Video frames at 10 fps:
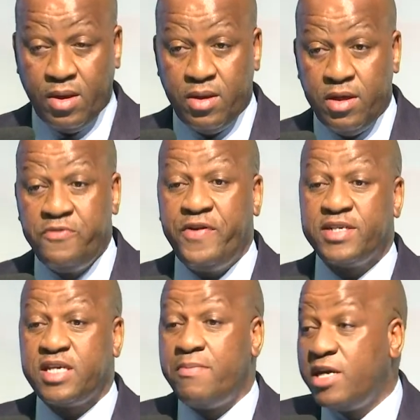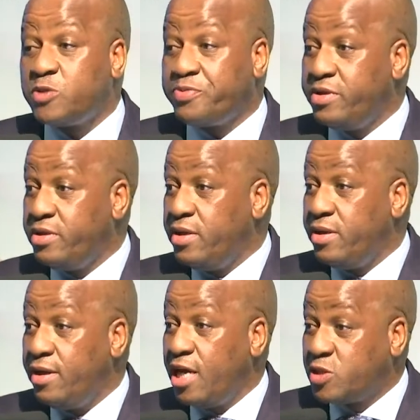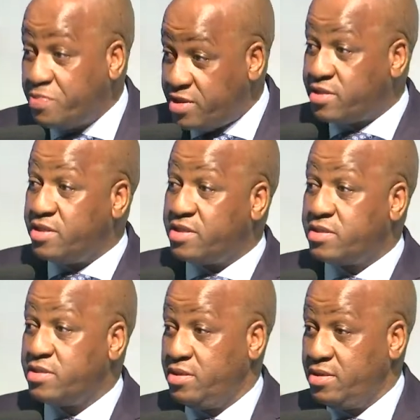In fact, I must be explicit